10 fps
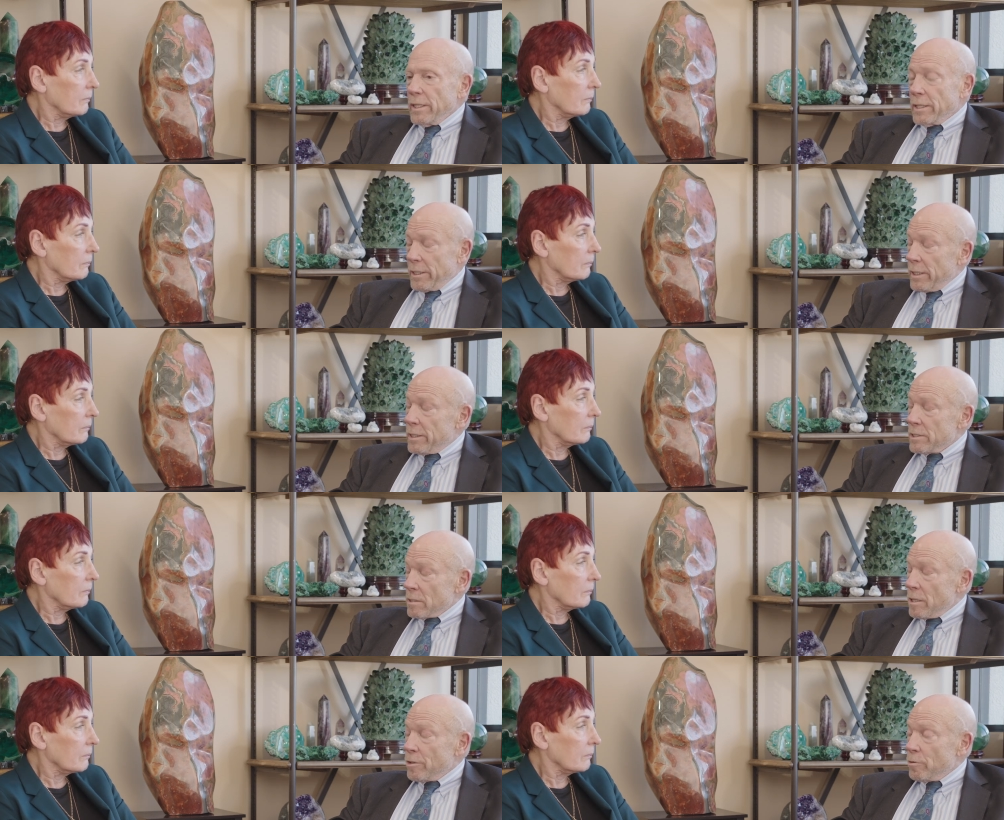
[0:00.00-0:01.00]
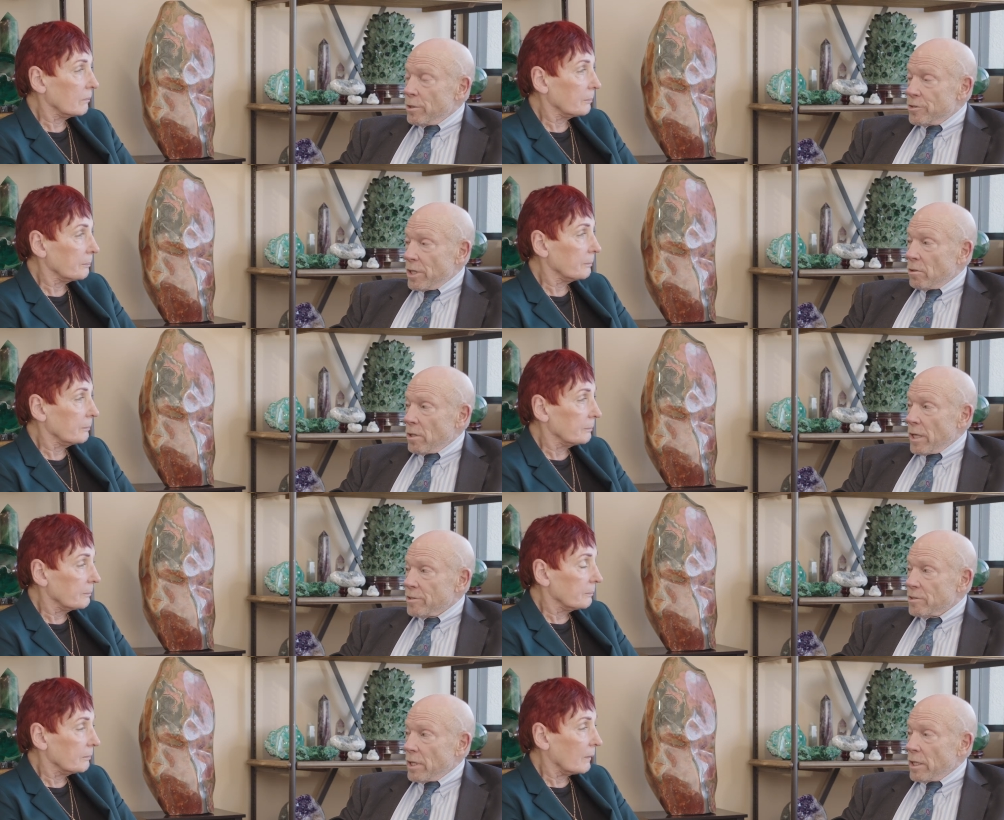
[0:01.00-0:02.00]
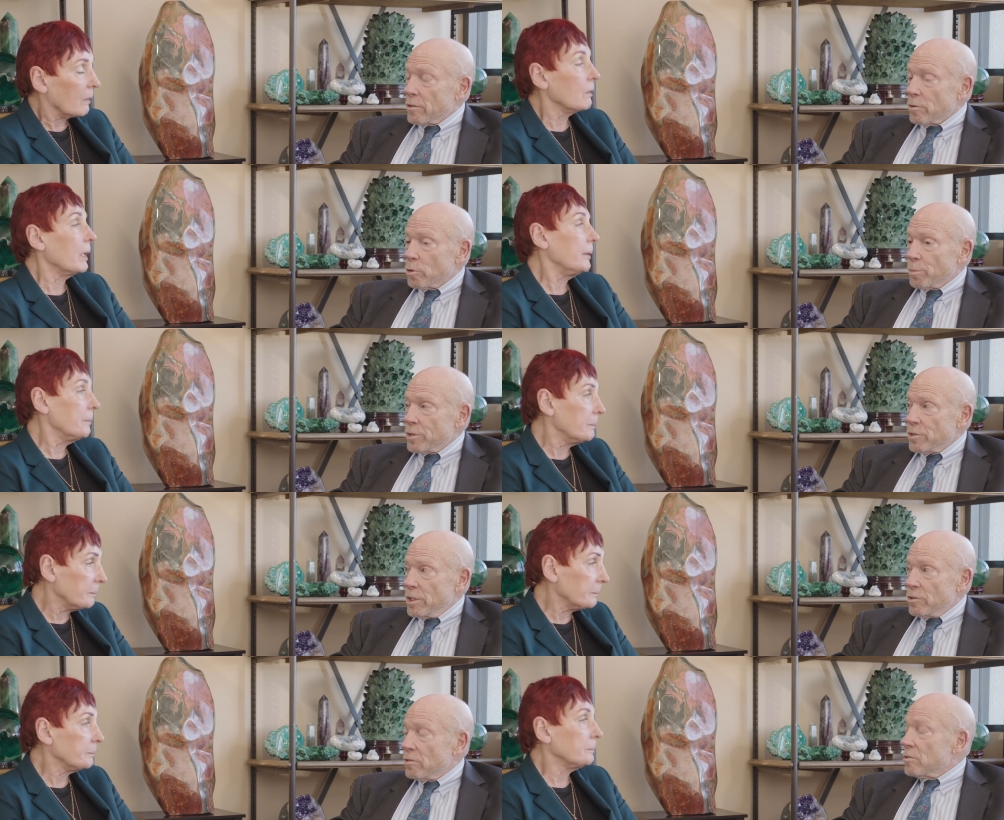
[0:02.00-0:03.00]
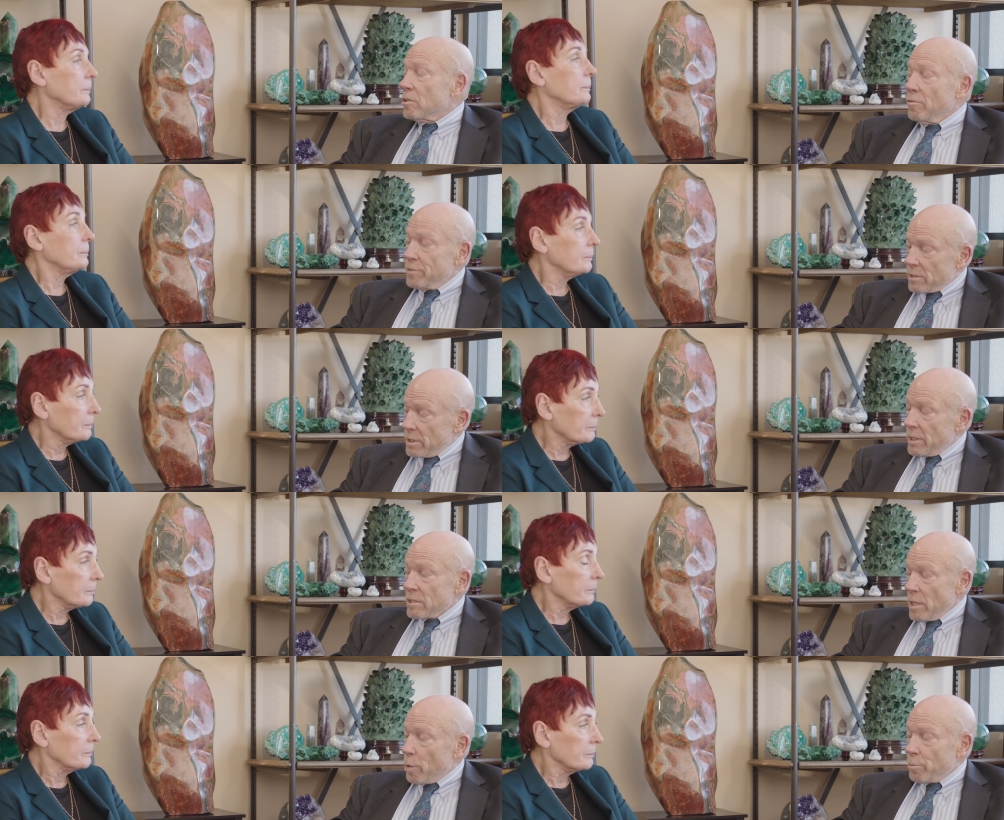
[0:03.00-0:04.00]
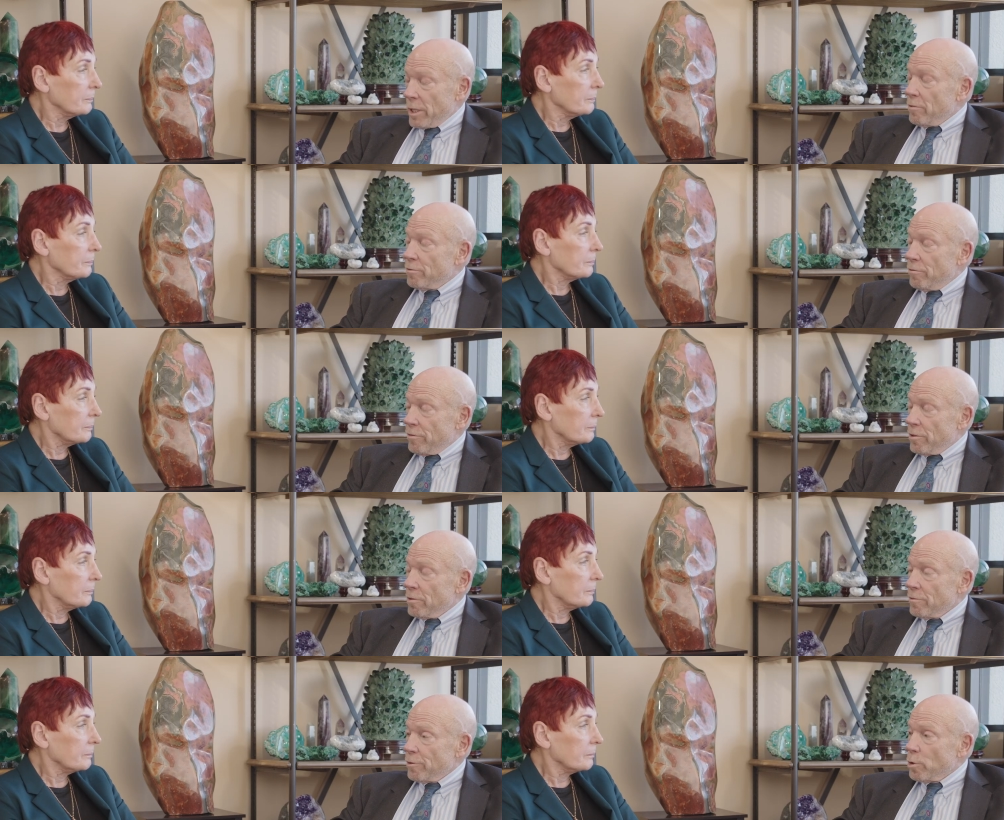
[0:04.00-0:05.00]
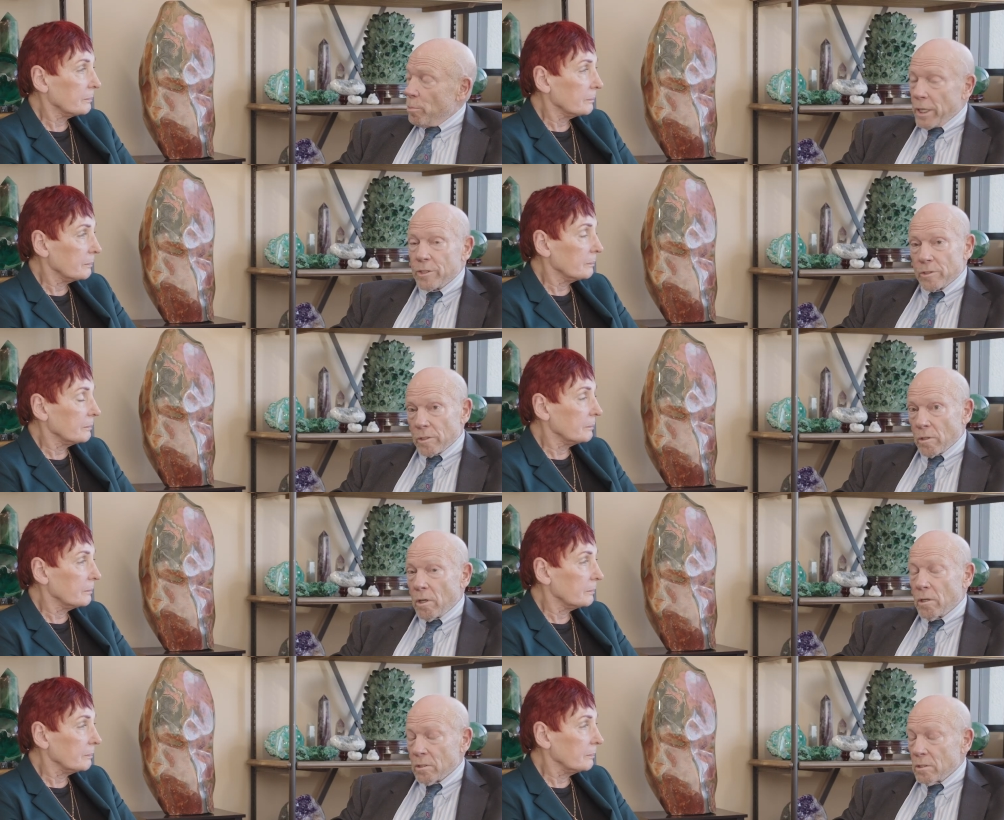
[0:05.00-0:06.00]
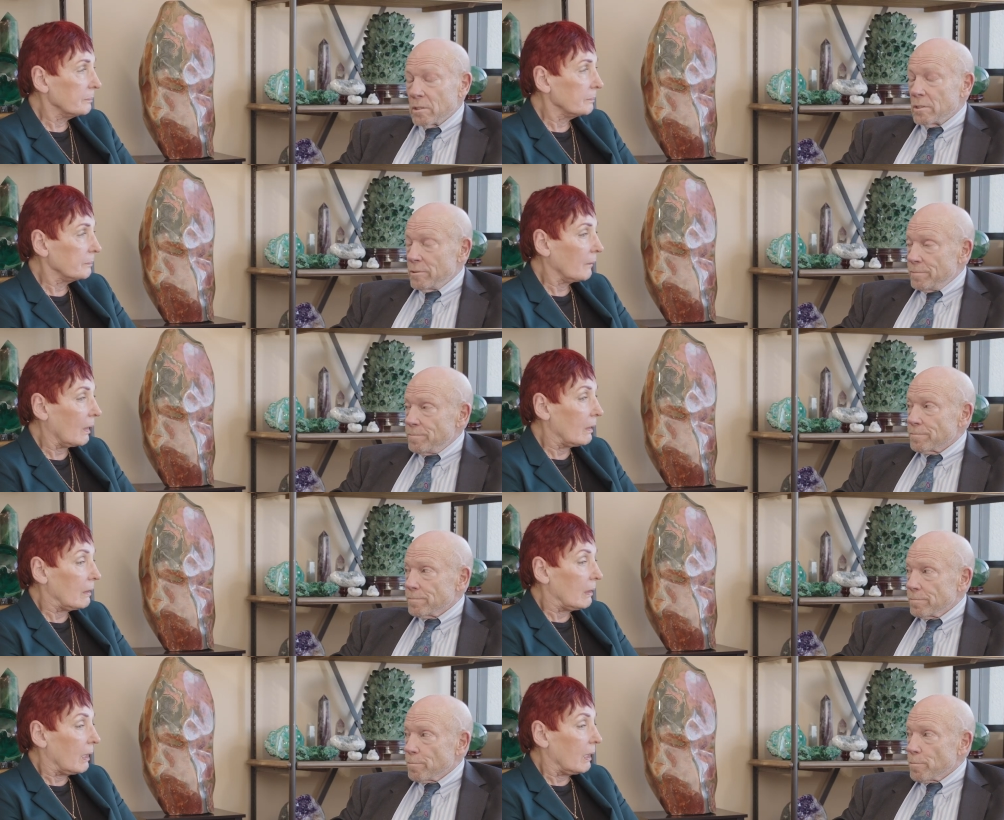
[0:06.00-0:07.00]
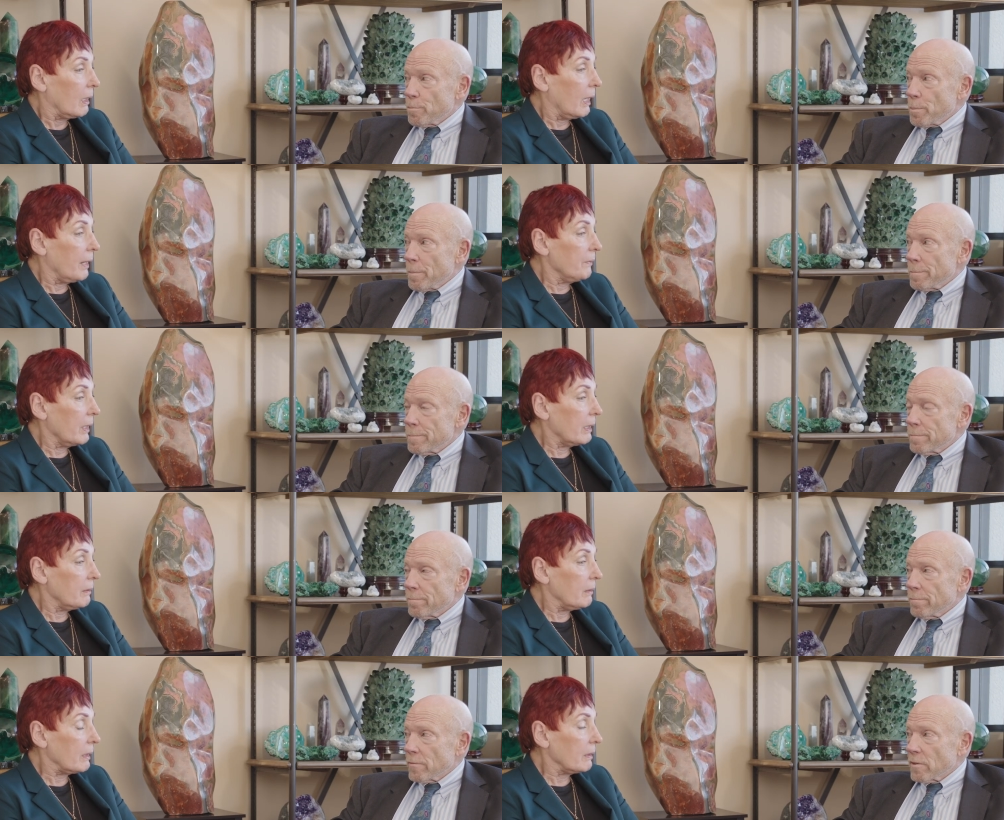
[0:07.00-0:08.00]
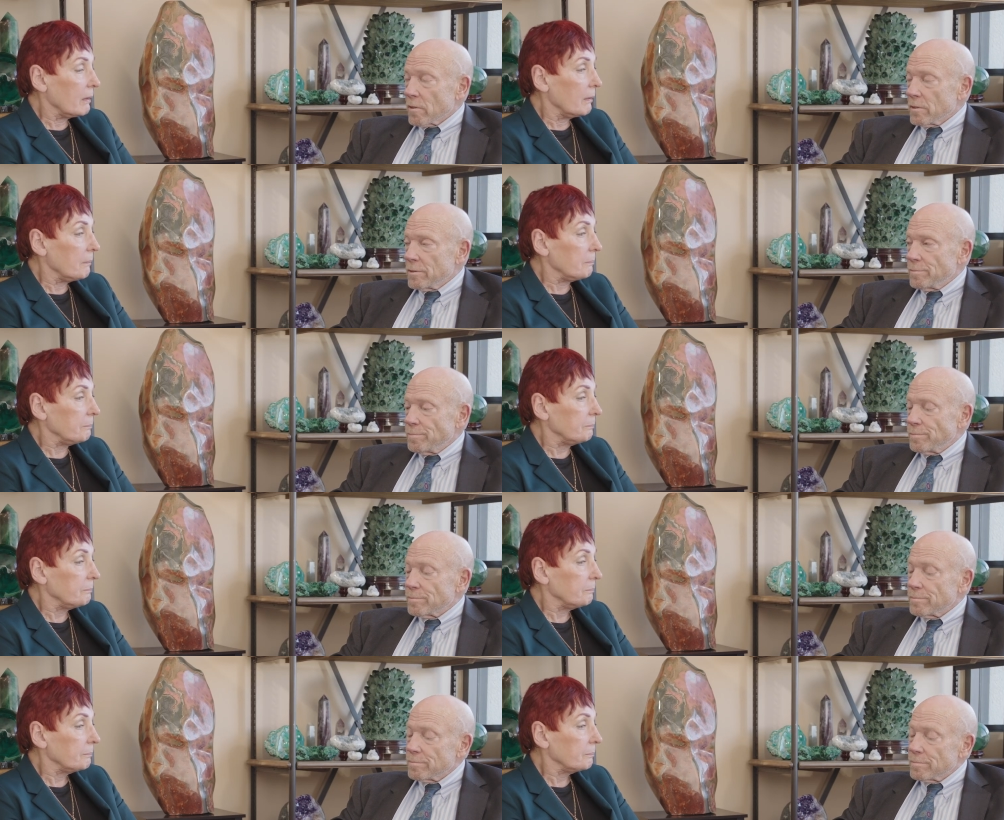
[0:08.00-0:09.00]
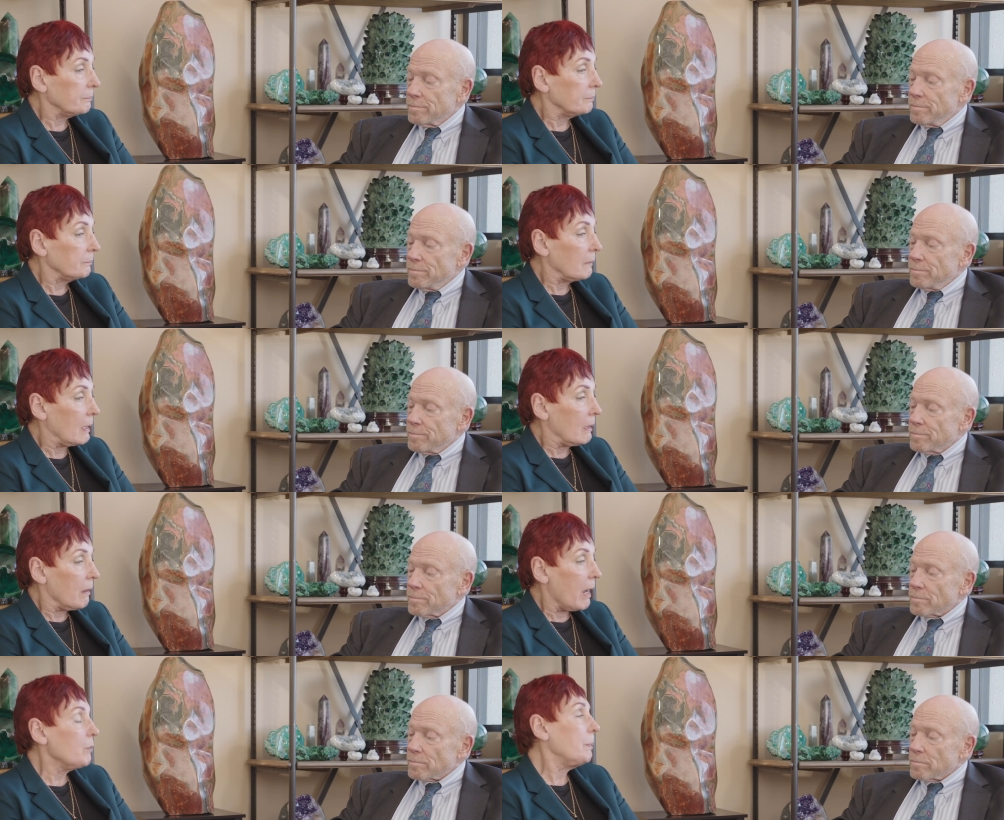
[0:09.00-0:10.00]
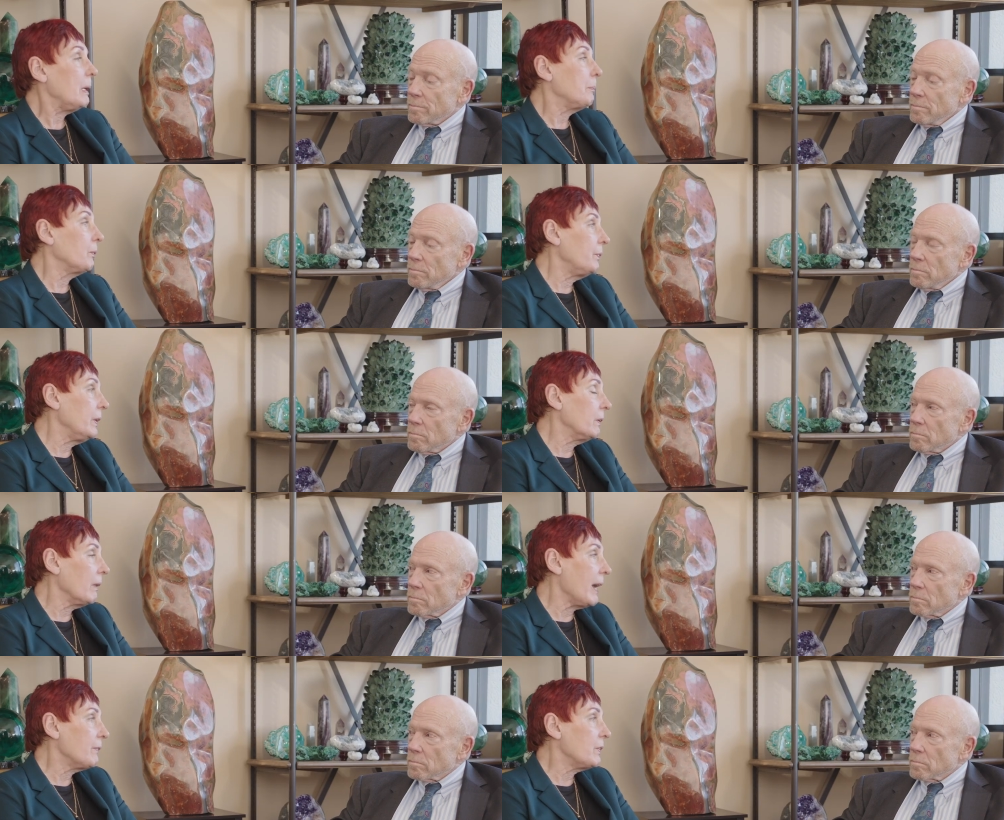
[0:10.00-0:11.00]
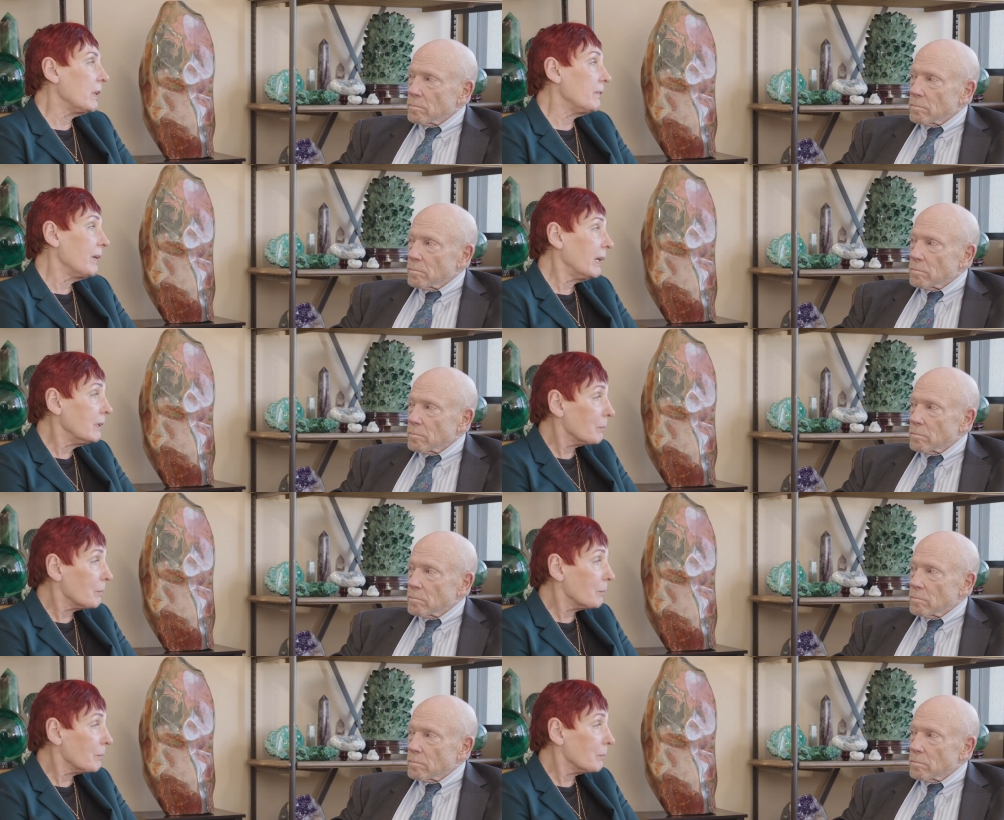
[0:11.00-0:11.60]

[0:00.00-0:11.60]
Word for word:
Speaker 1: It, it is done under a general anesthetic, so right. the procedure itself is, is not painful for, for the patient at mm-hmm.
Speaker 2: all. And then, um, how do people feel after they've had the